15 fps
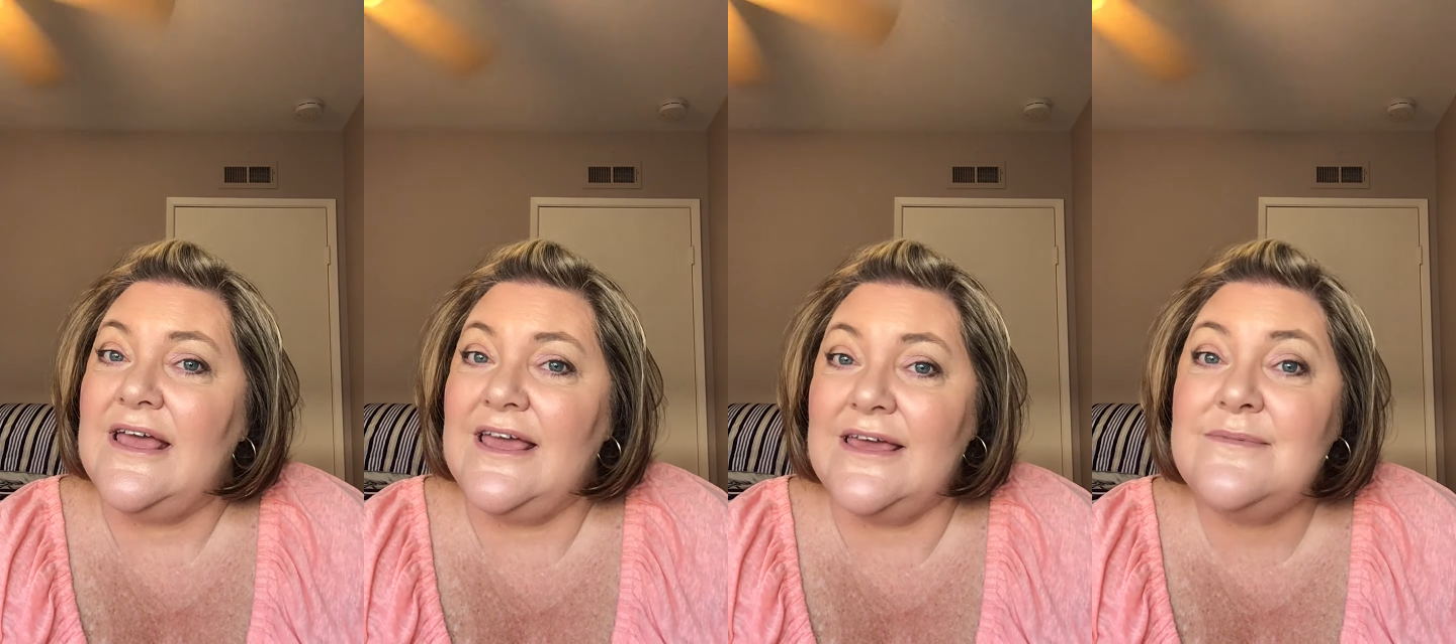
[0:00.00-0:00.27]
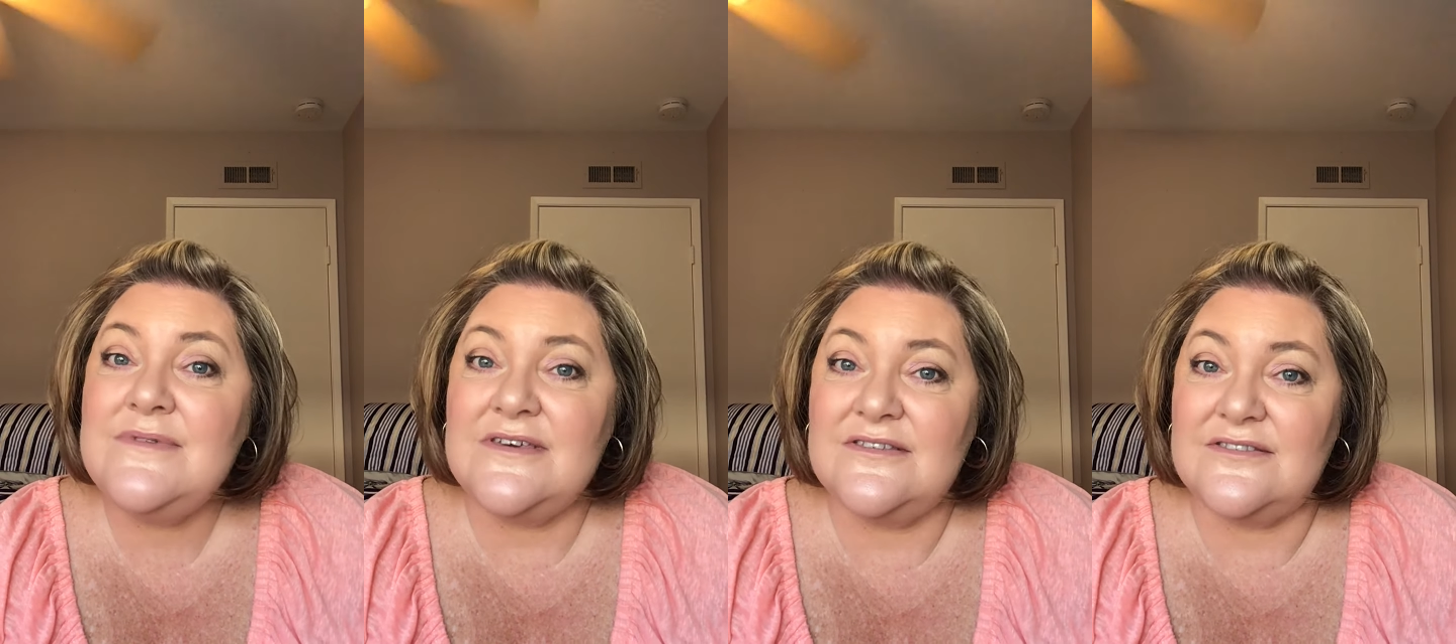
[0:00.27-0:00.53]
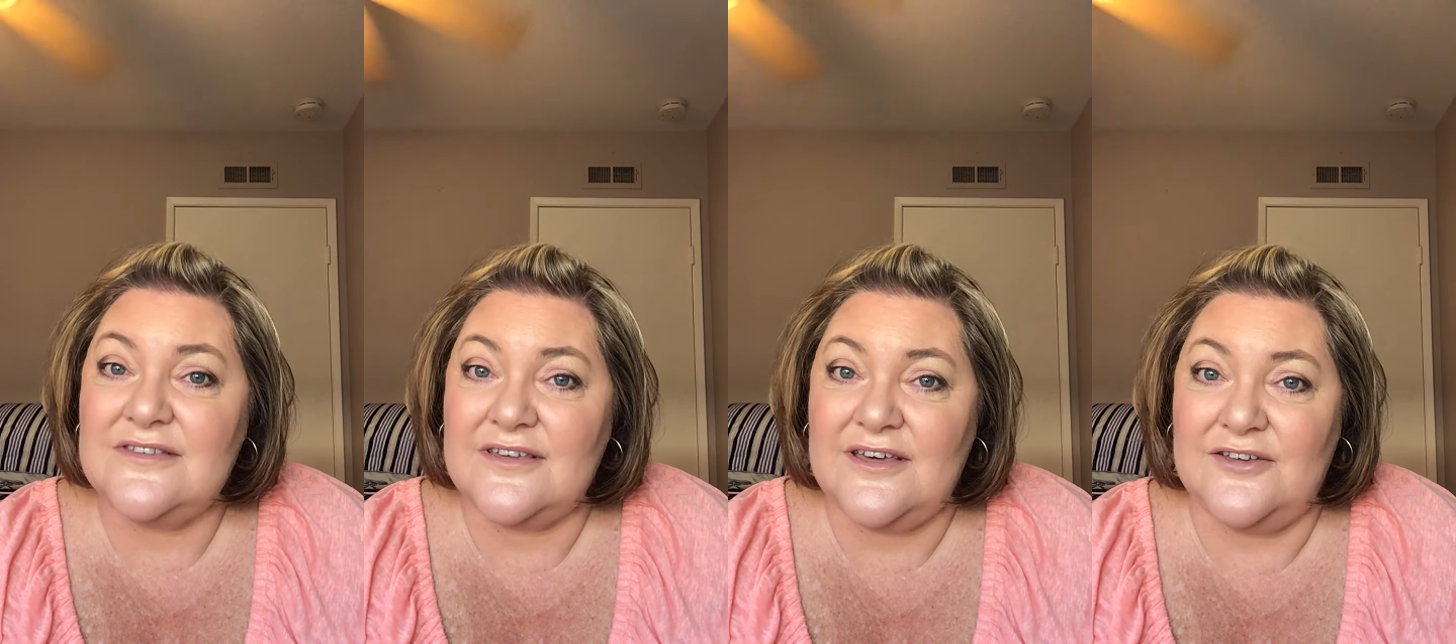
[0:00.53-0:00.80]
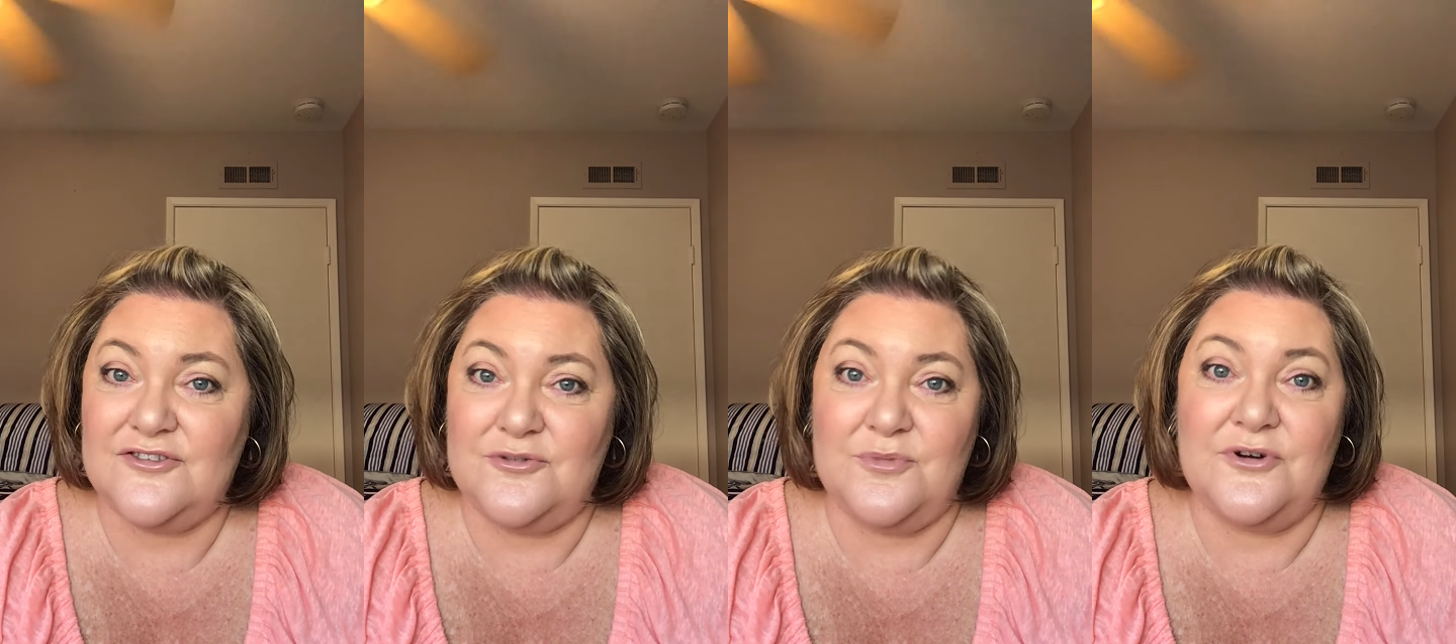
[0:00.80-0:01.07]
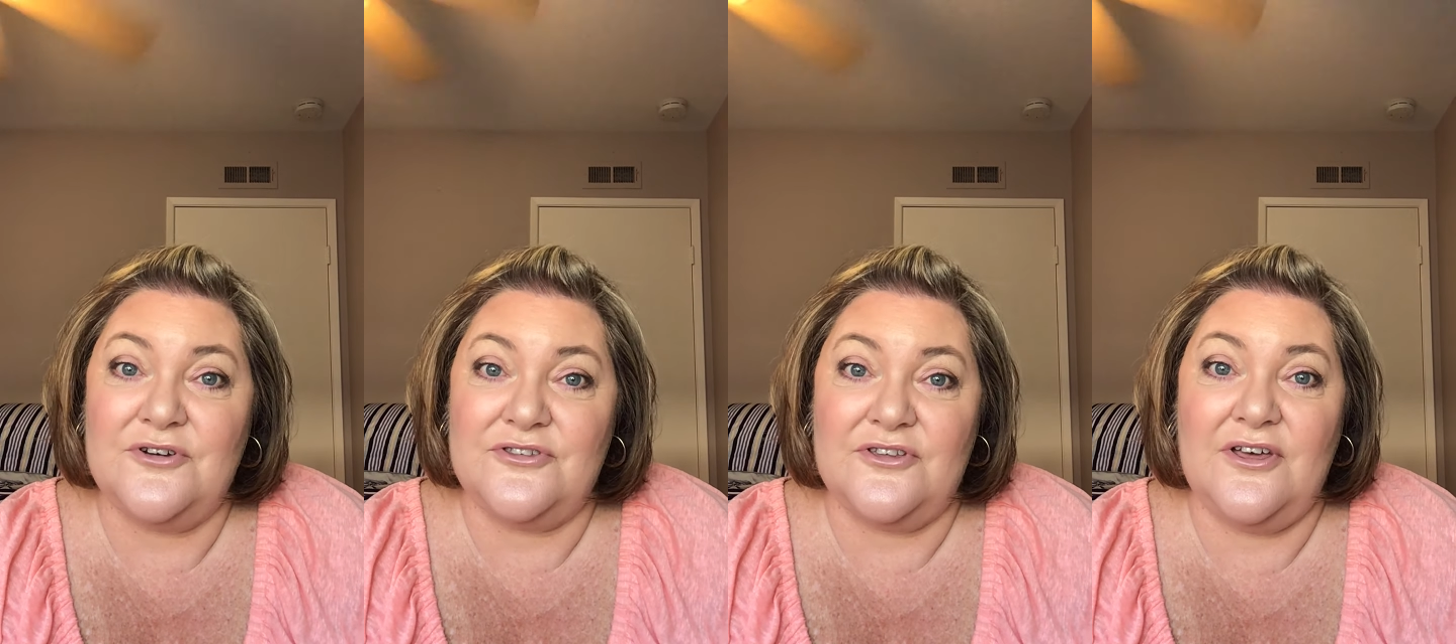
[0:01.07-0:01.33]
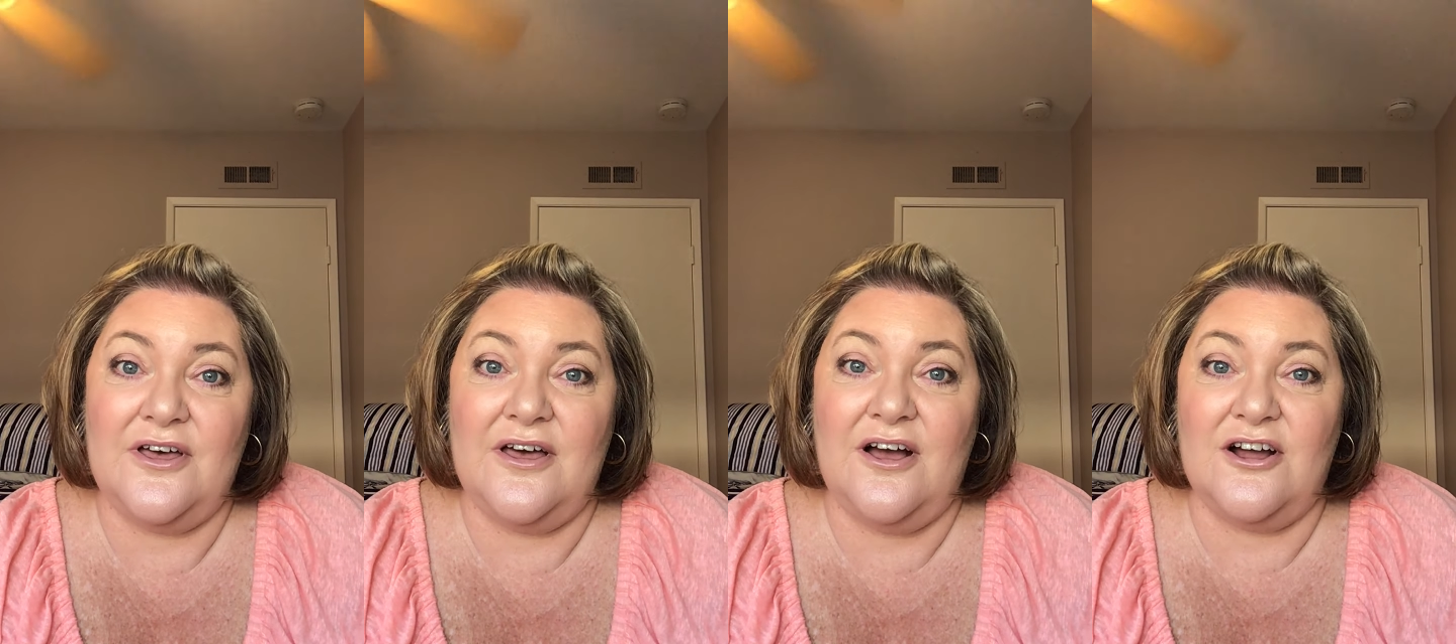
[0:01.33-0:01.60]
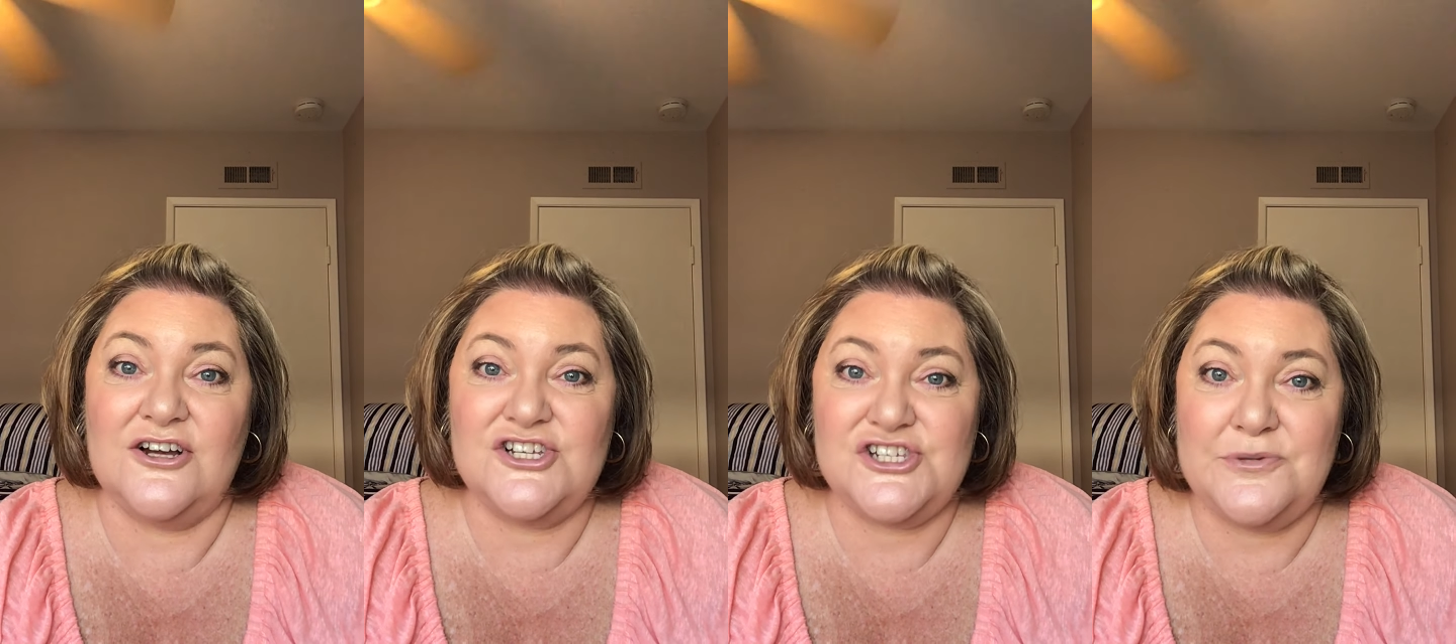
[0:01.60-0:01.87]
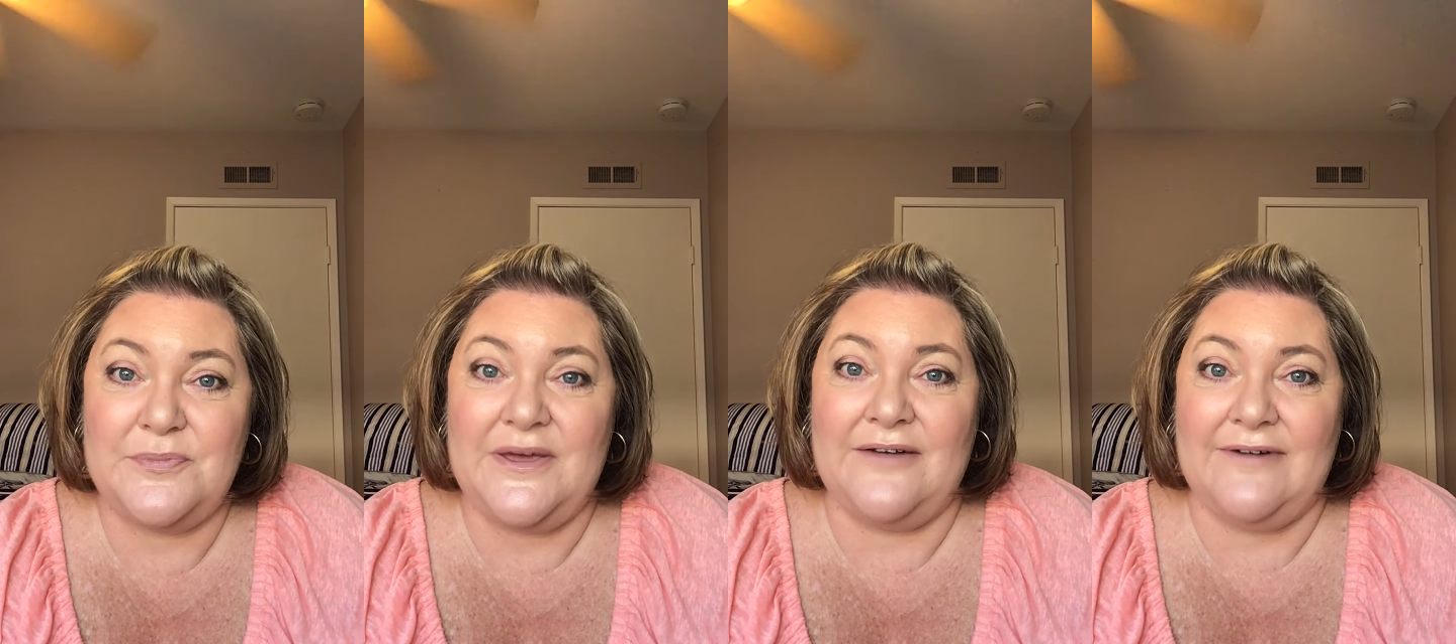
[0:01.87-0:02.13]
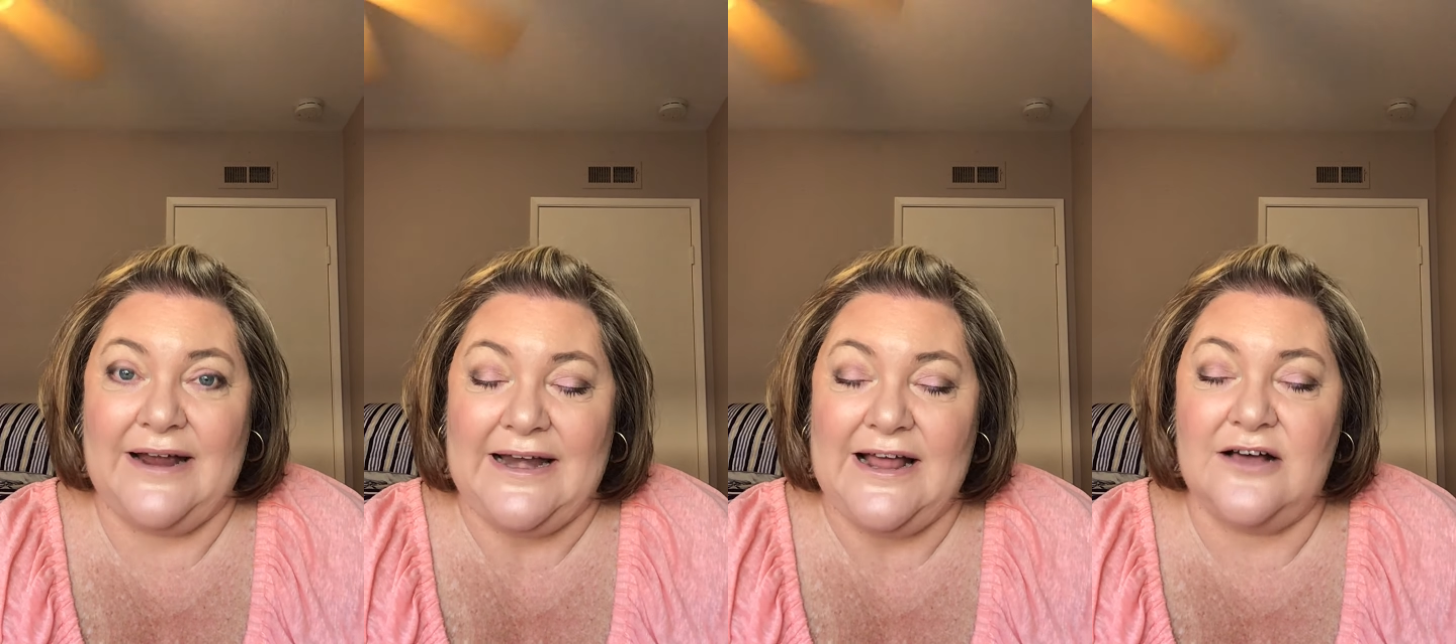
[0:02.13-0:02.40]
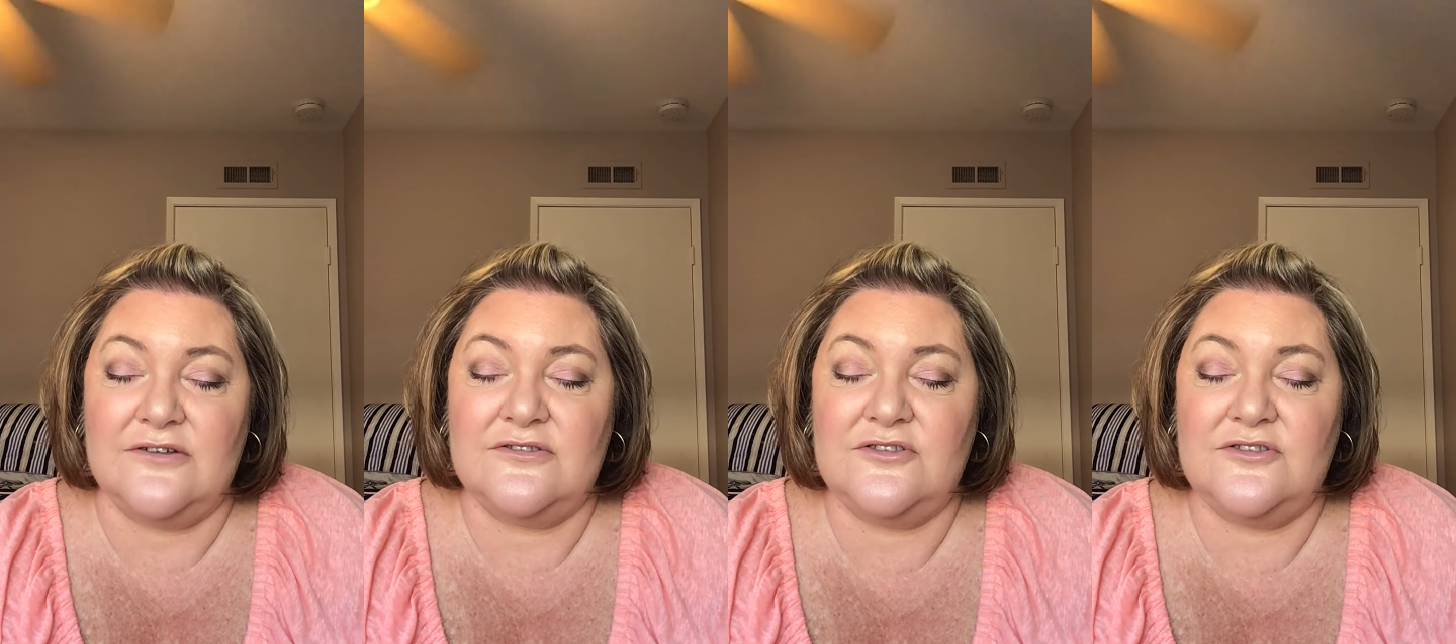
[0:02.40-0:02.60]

Amy's customers are shipping right now.